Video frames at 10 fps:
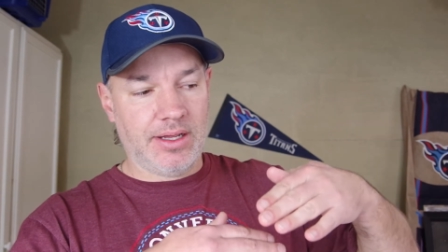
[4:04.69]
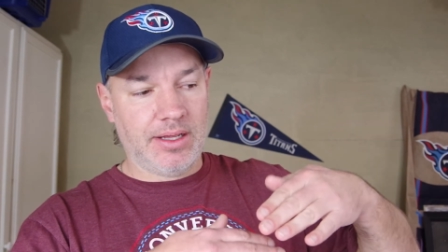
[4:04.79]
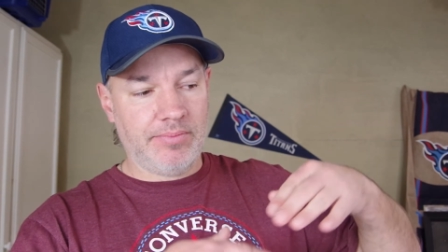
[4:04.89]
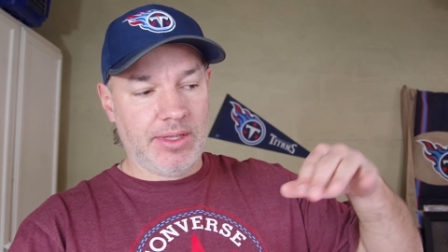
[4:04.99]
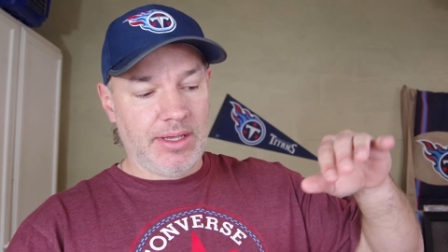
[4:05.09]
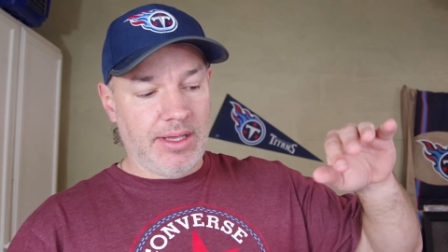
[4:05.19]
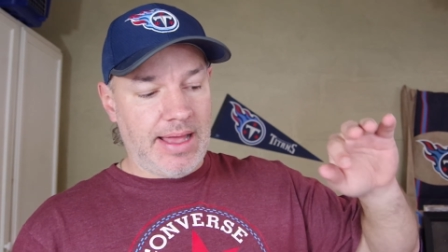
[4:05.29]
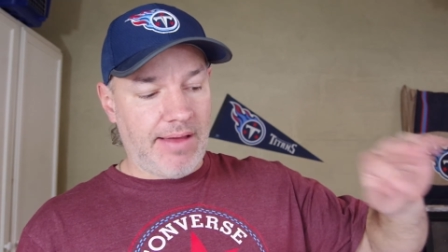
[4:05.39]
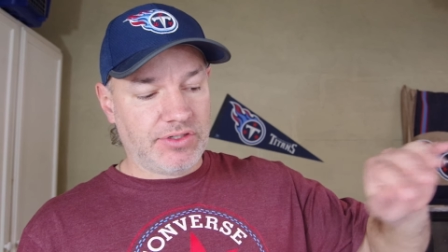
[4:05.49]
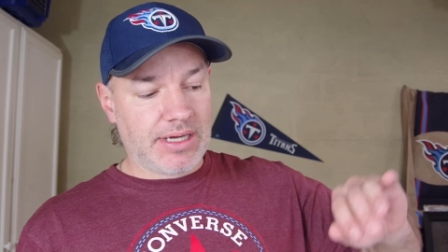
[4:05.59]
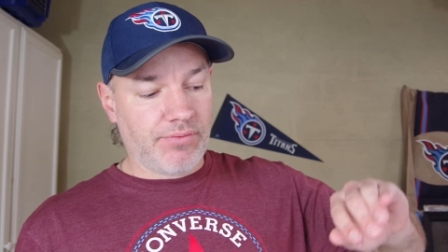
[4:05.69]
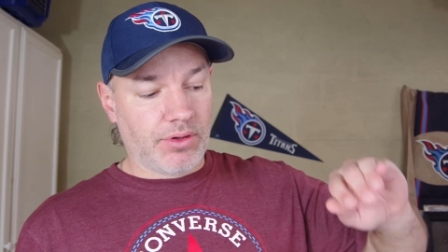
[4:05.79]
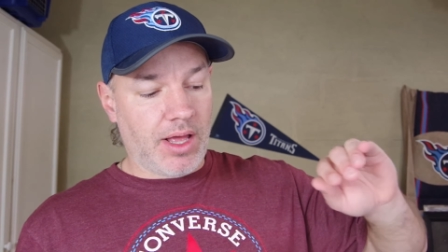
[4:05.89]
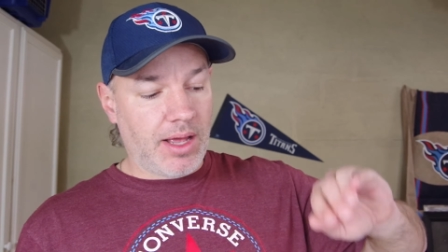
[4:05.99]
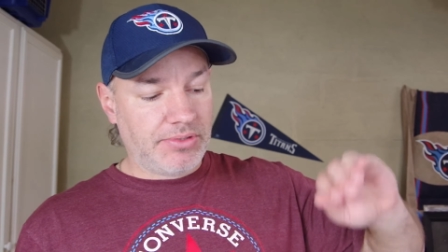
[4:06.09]
Um, have
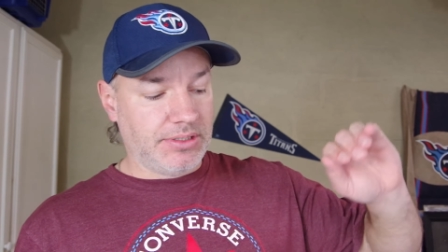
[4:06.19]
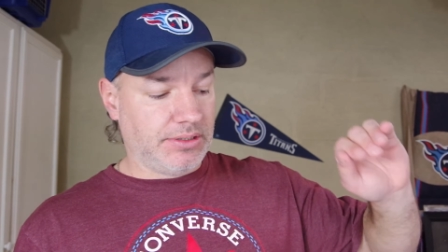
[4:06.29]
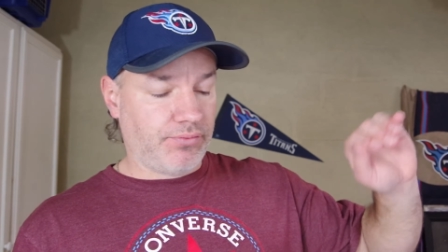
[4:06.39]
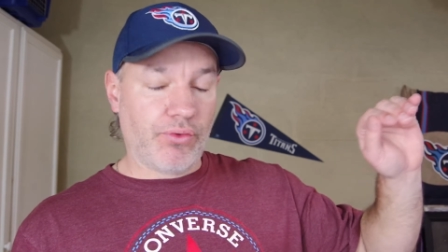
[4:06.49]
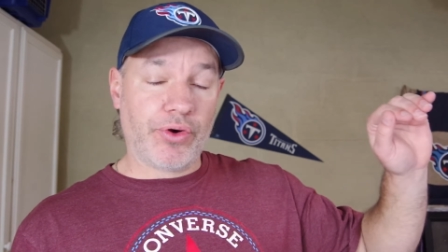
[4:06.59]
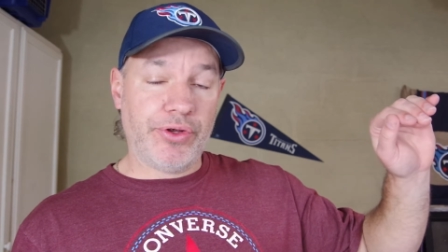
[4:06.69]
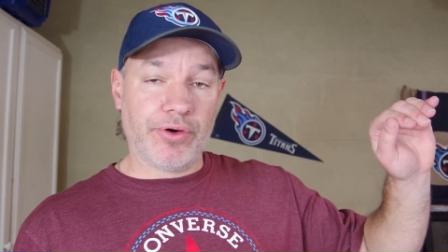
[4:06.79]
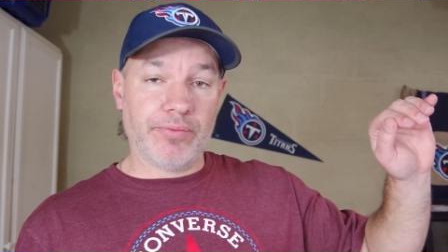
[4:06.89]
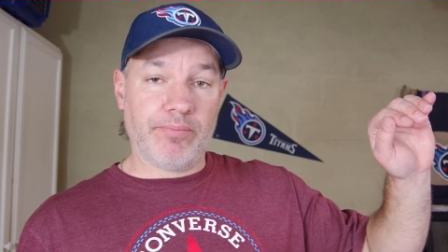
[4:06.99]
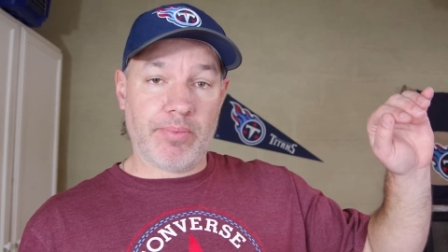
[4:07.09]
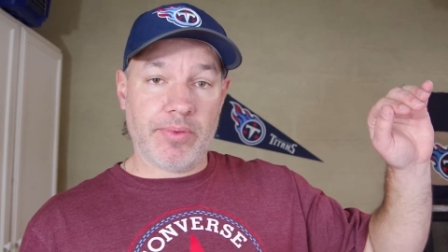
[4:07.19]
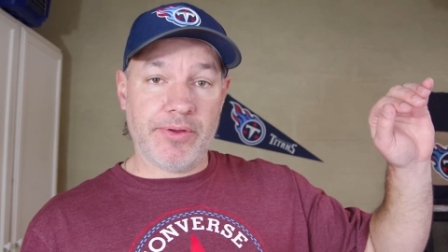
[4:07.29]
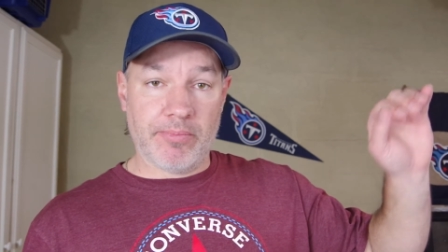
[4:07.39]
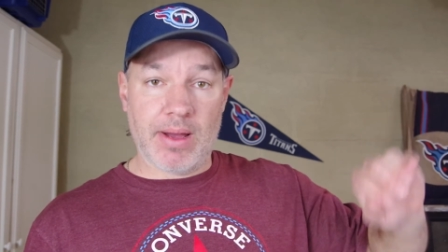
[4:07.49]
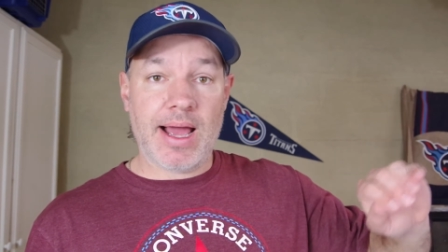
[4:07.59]
several options for your
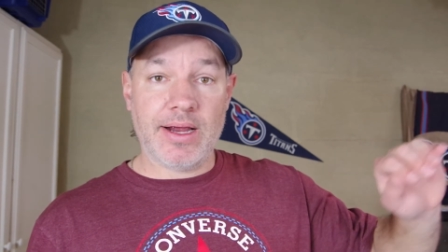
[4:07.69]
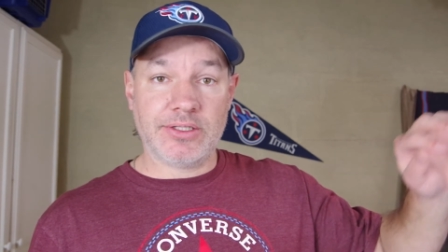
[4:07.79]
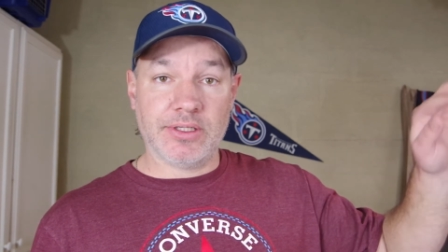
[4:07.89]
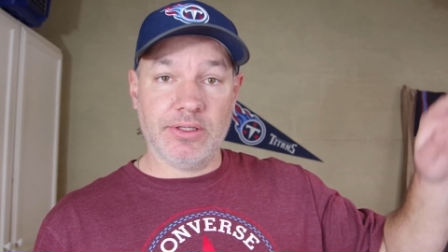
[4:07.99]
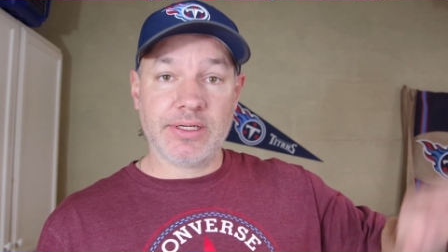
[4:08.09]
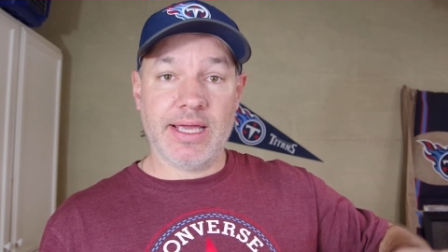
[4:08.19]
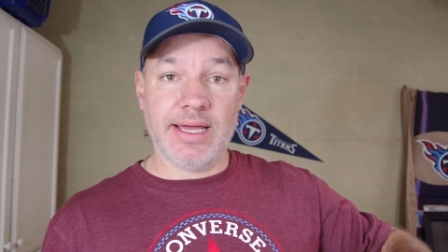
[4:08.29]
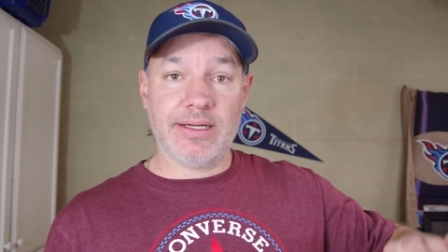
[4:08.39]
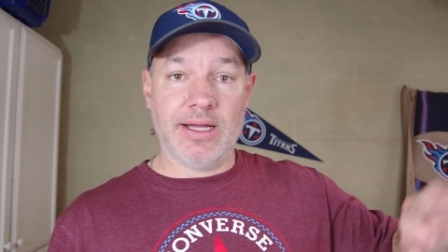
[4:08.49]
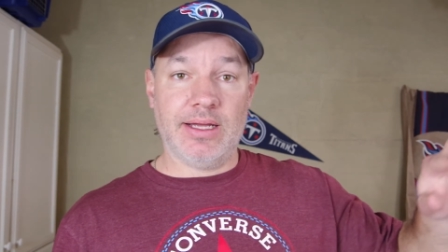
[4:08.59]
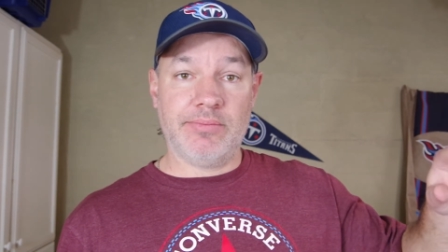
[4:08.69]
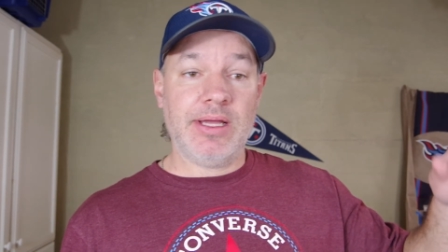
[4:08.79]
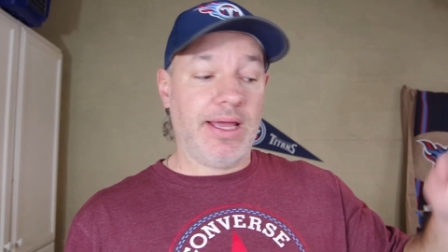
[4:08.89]
your buyer to look at um,